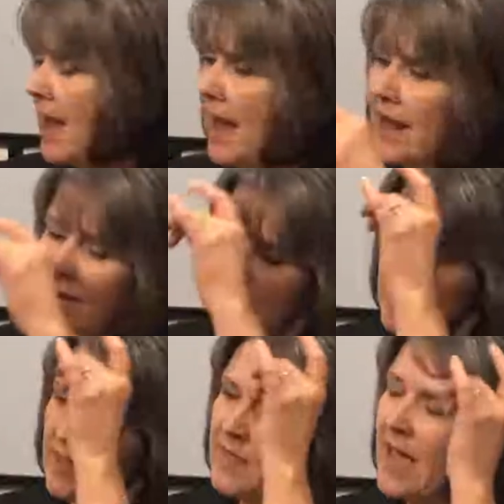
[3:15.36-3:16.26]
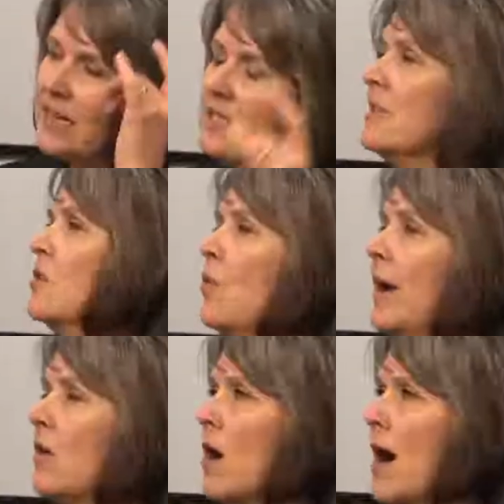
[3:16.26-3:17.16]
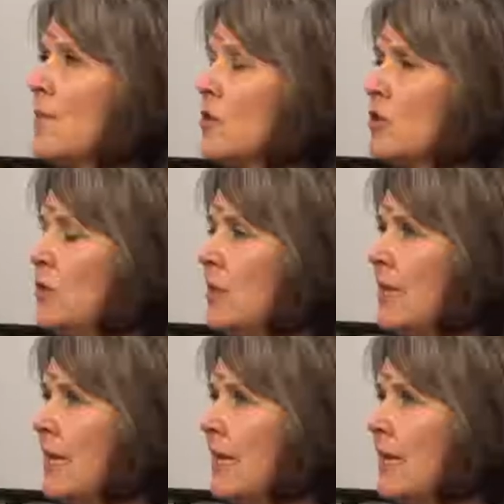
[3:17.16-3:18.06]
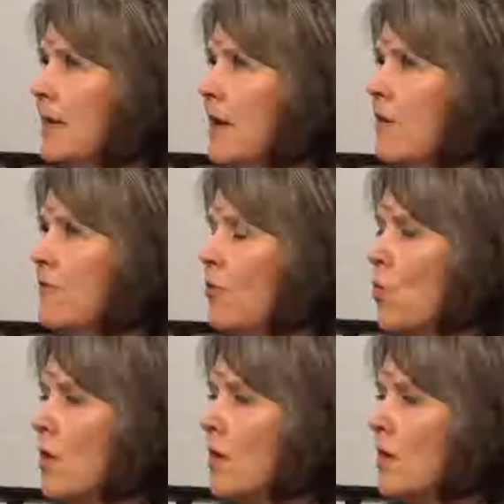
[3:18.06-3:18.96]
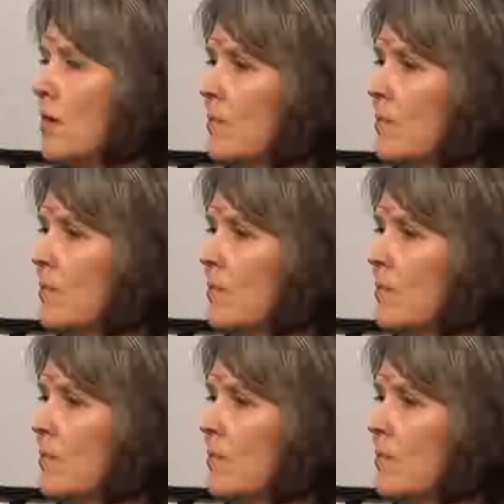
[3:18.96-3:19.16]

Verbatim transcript: And I think that's the greater opportunity for